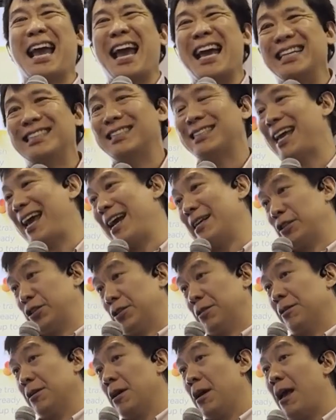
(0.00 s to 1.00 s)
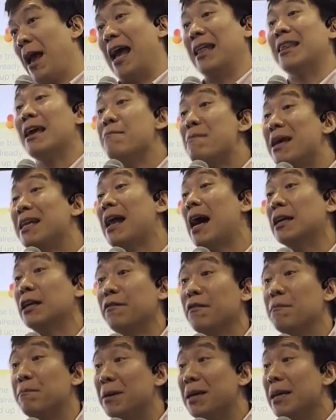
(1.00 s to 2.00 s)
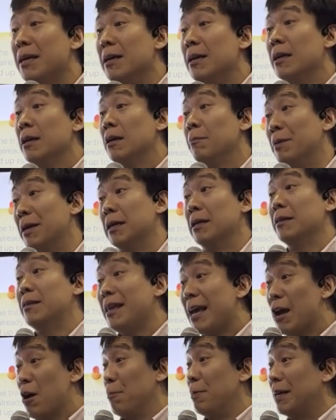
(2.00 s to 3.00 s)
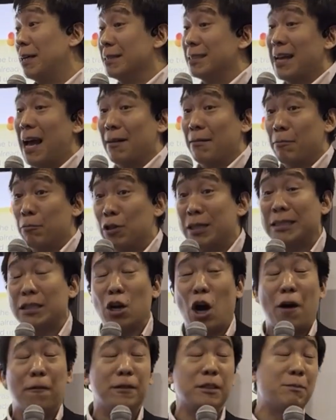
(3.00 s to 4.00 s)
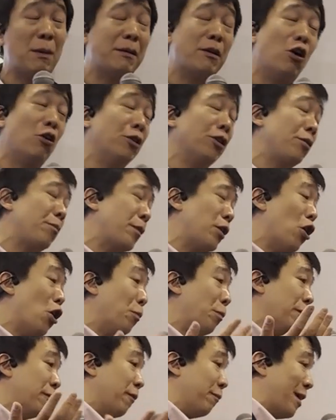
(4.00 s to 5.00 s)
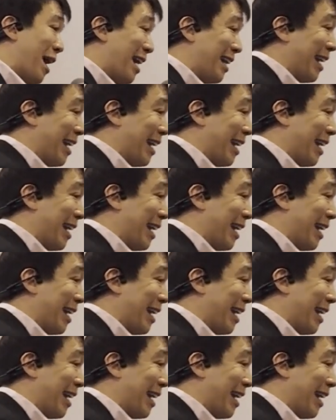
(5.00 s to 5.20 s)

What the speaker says: hates to answer. And they may not even be. Because that leasing office may only be open from 9